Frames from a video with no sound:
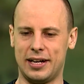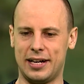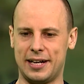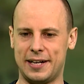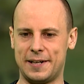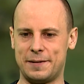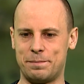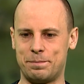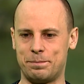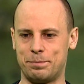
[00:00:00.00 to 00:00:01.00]

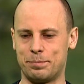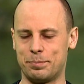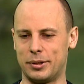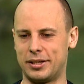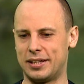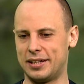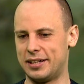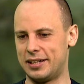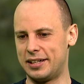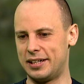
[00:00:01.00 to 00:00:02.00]
Um, but
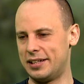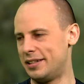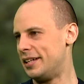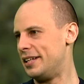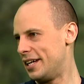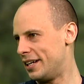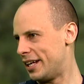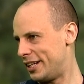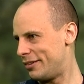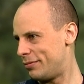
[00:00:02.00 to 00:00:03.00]
uh, in the end,
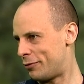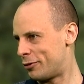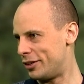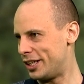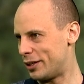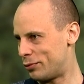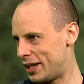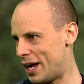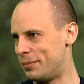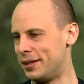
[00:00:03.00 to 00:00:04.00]
that's of course not
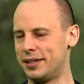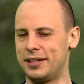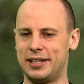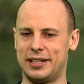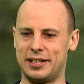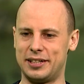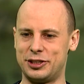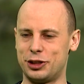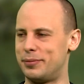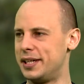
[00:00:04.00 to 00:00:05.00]
what happened. Uh,
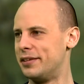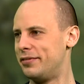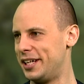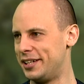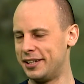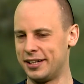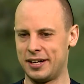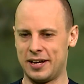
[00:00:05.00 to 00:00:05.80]
Germany invaded.